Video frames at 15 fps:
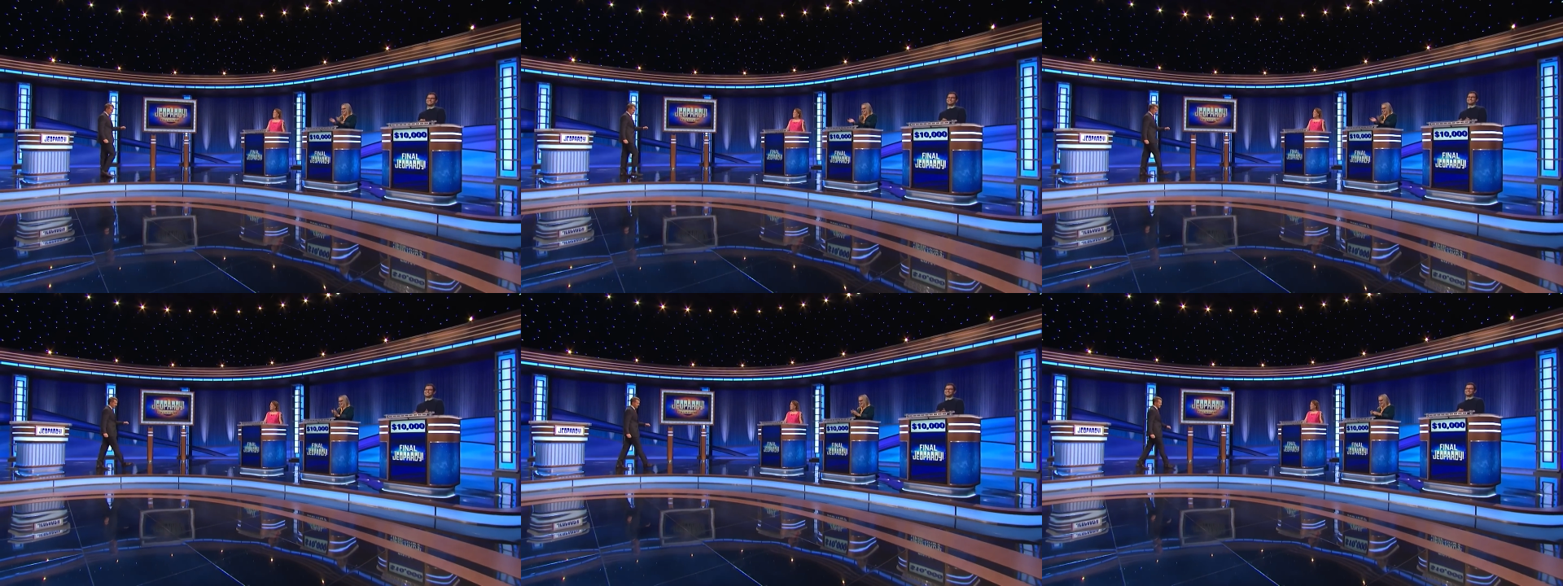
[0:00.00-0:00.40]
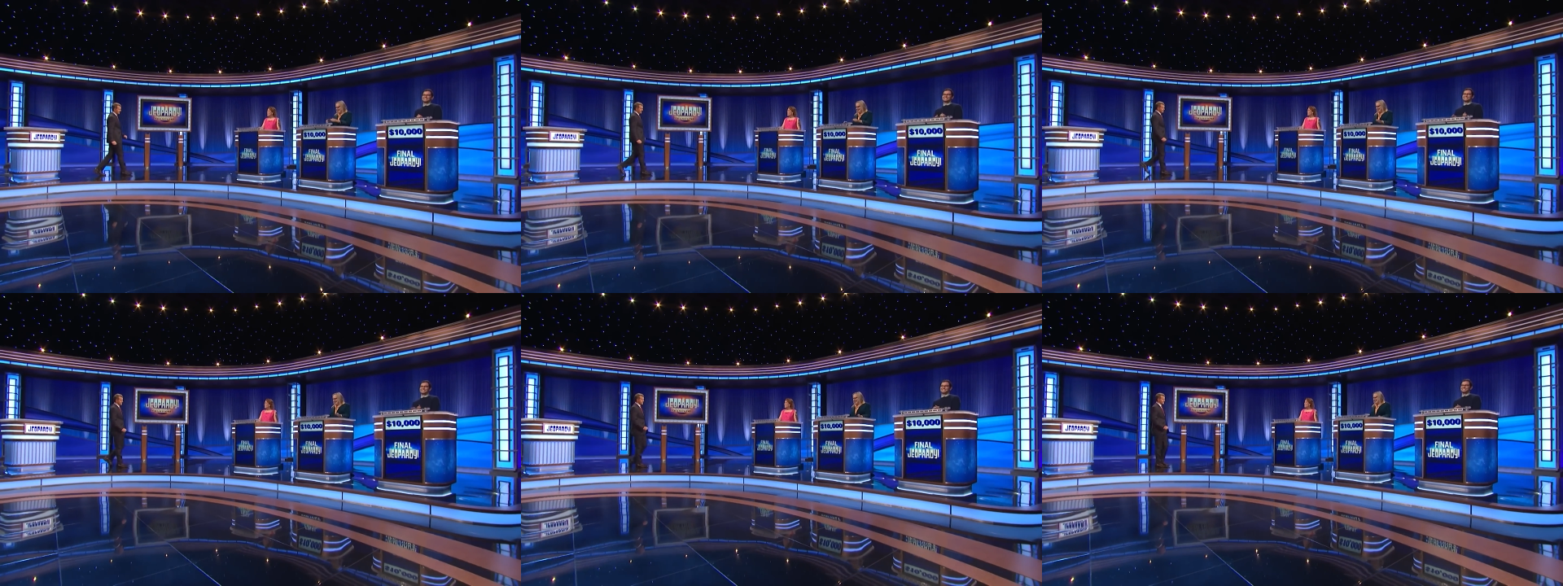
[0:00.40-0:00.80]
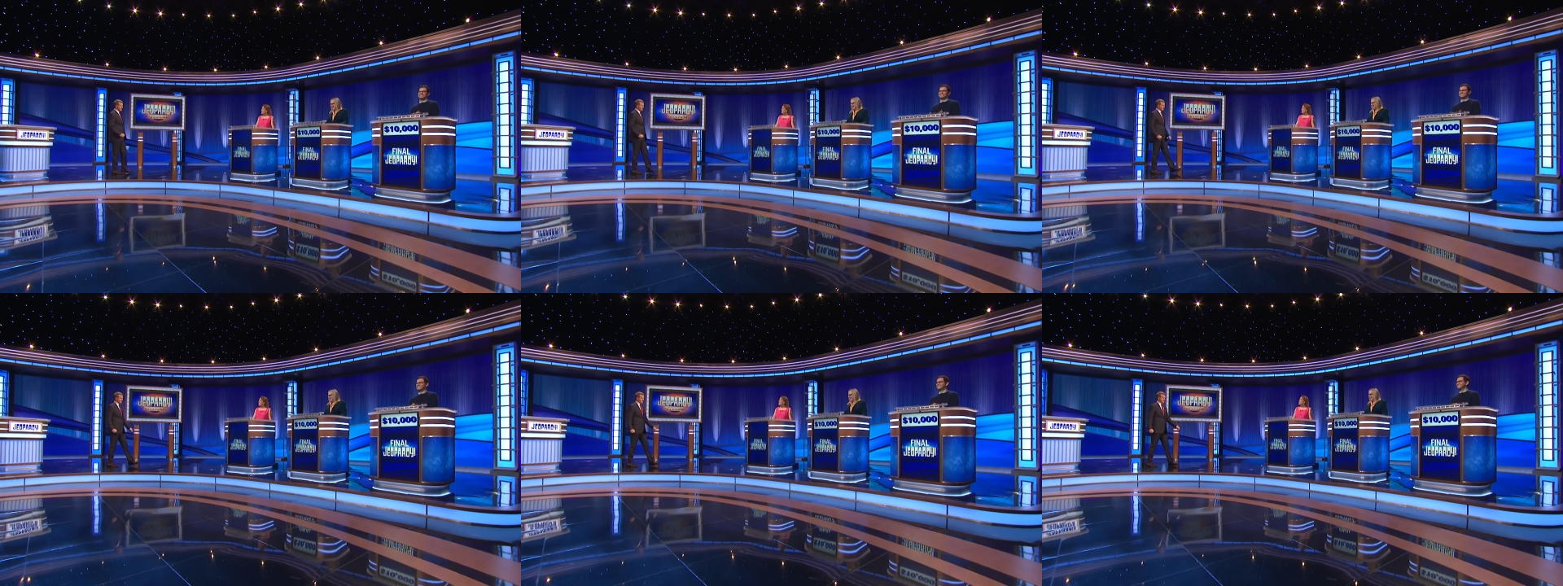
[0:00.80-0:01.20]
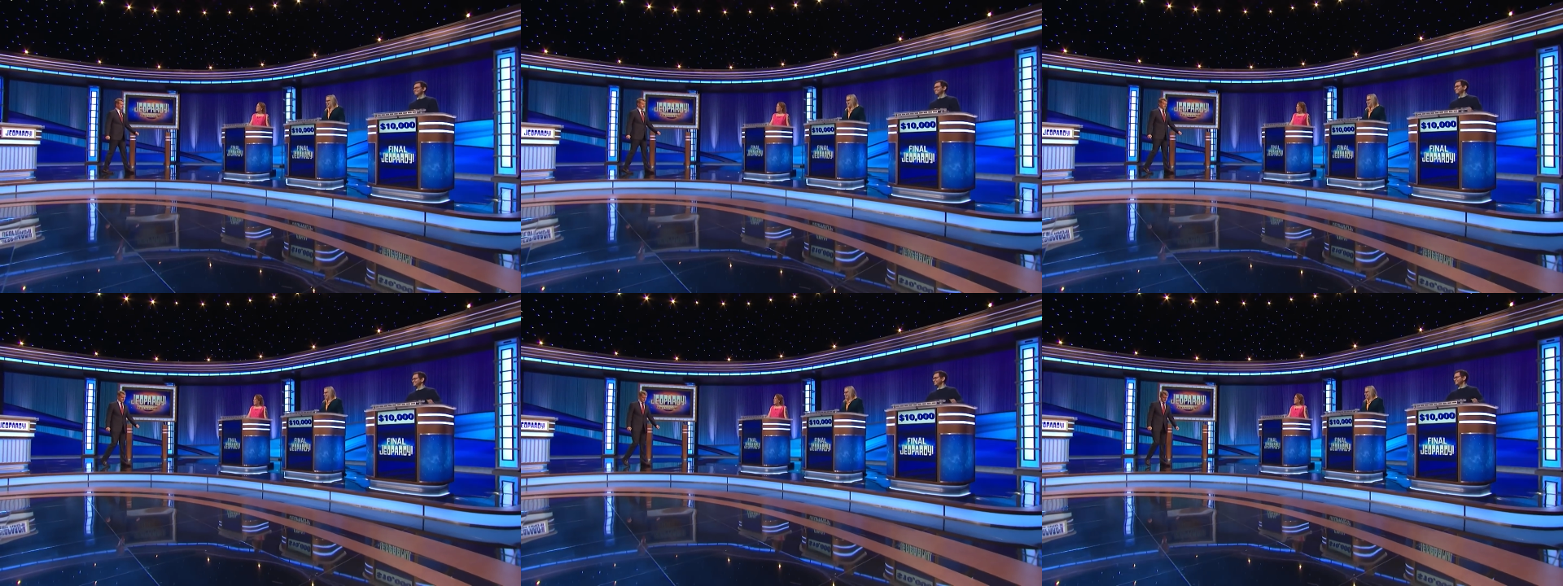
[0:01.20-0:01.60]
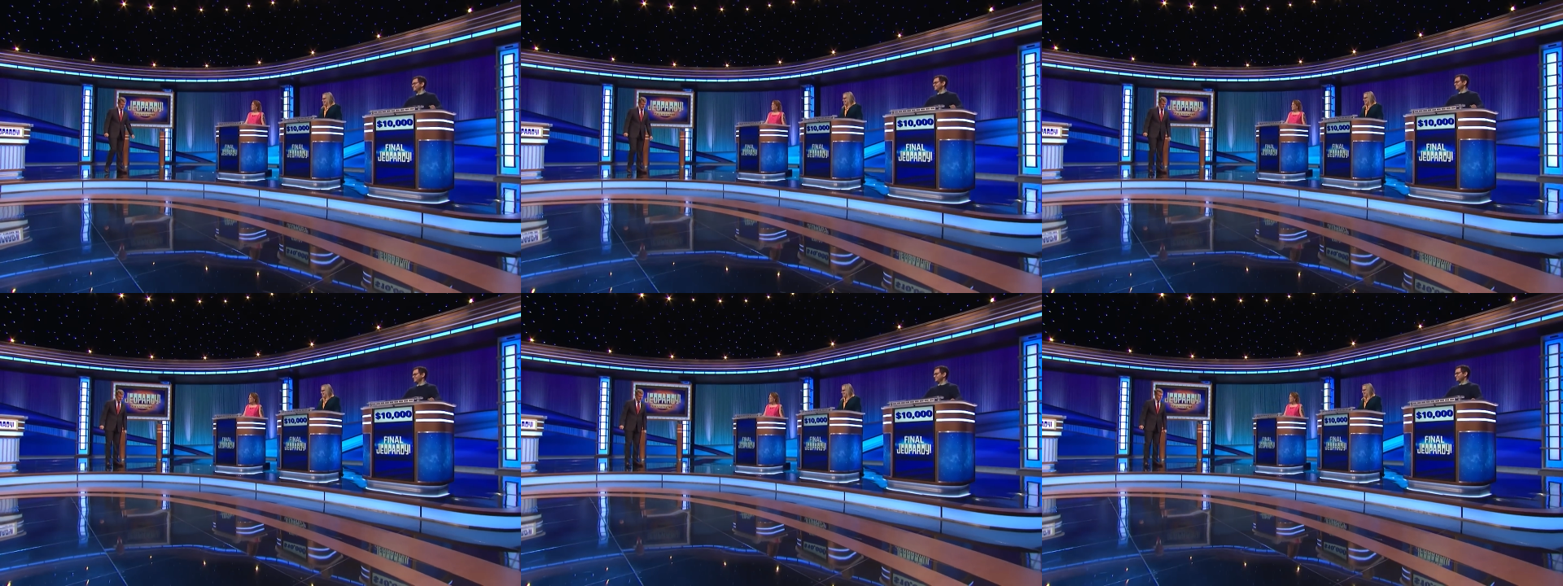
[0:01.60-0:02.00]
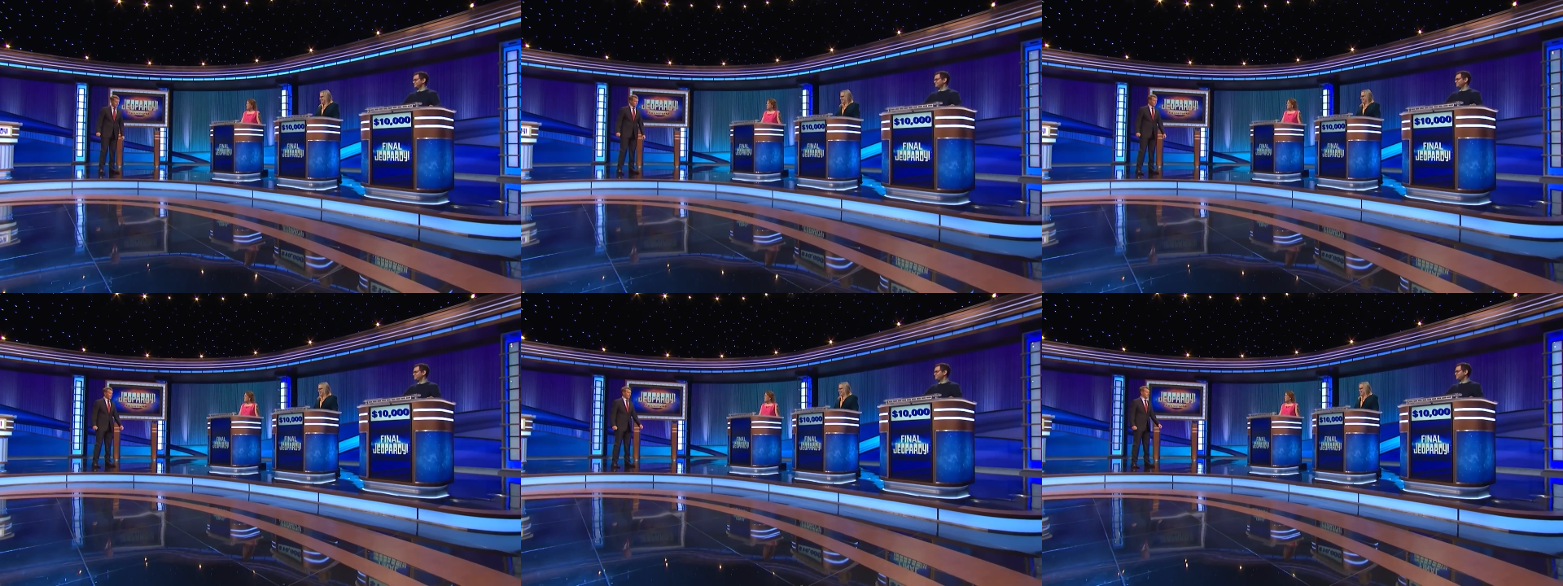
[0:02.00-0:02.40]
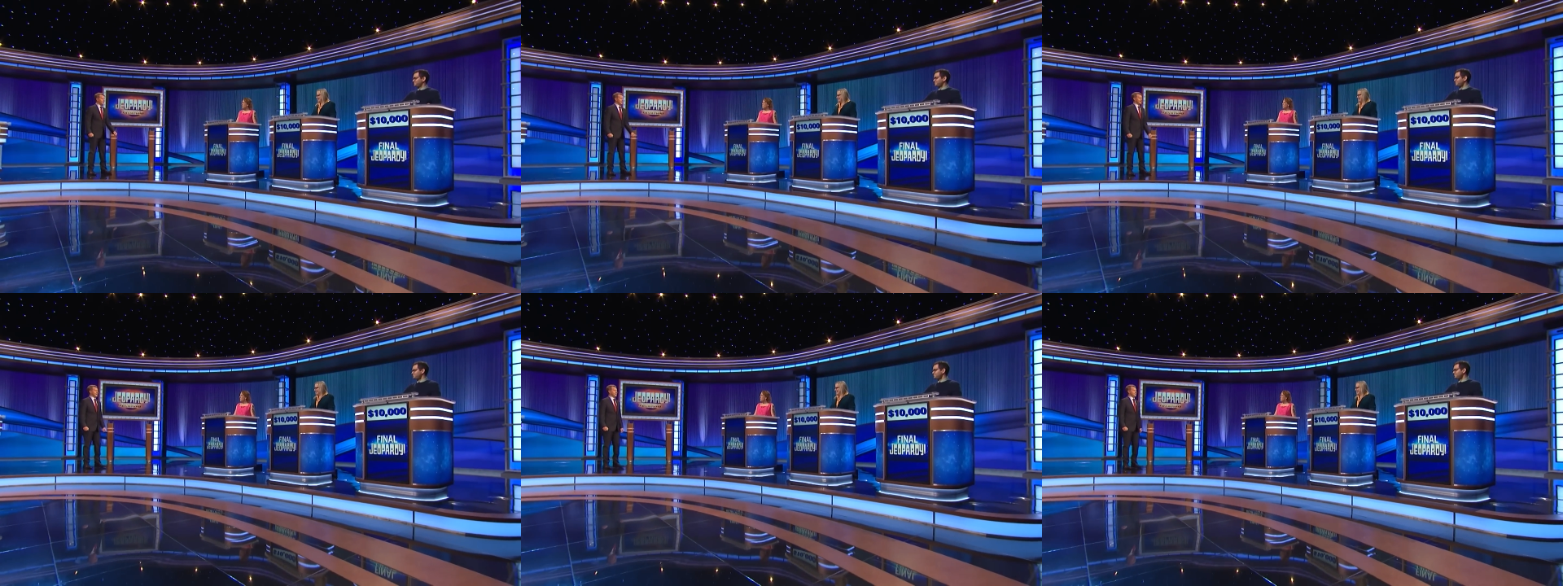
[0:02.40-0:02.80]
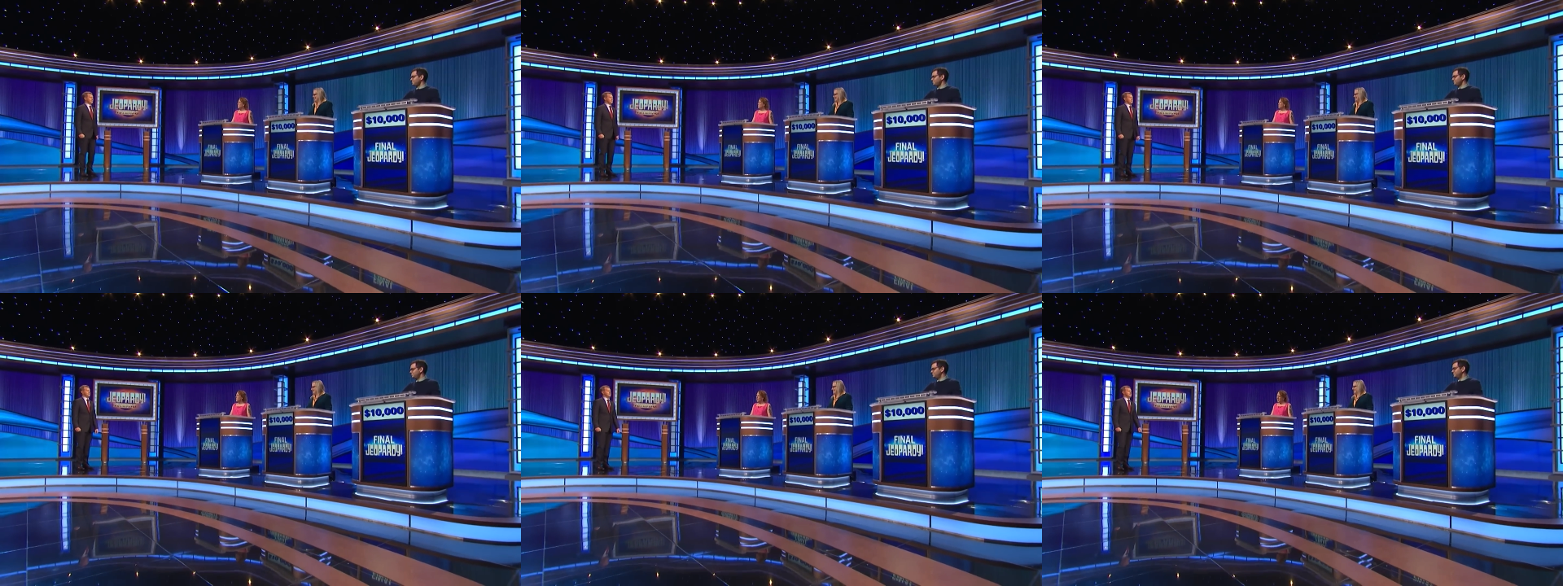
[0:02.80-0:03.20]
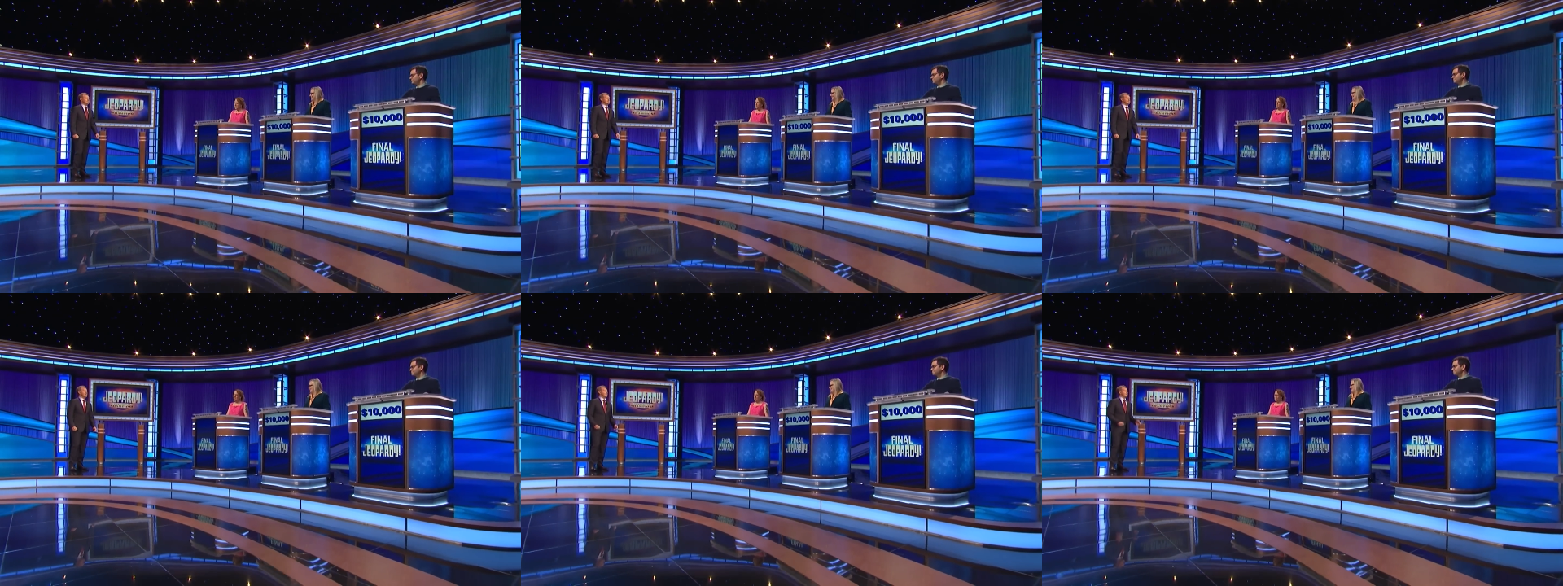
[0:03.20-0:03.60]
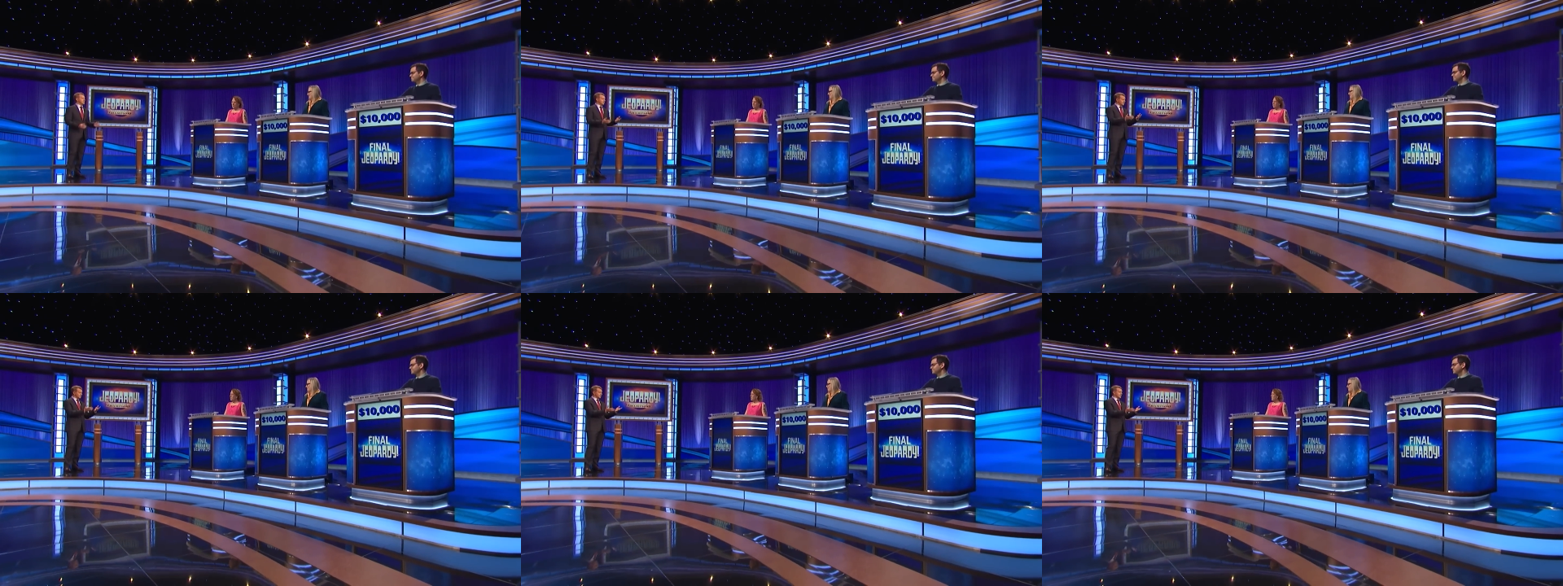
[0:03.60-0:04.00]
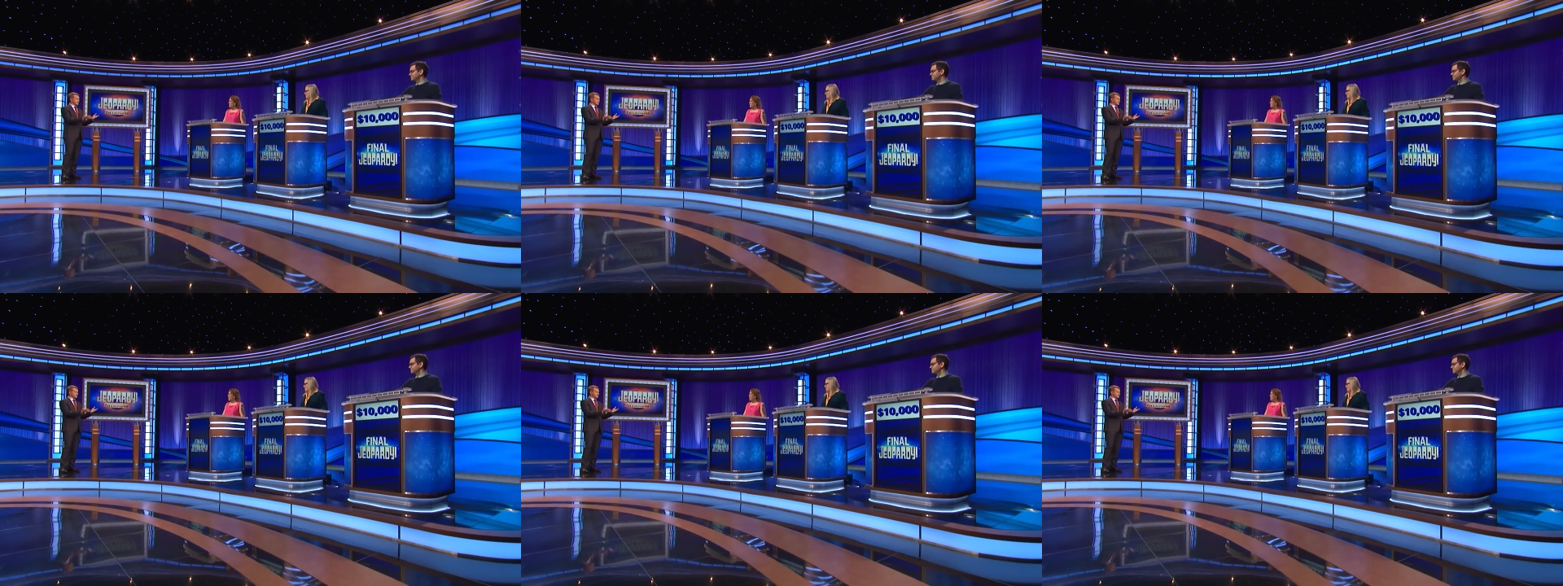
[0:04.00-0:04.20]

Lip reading: No face is visible, so there are no lips to read.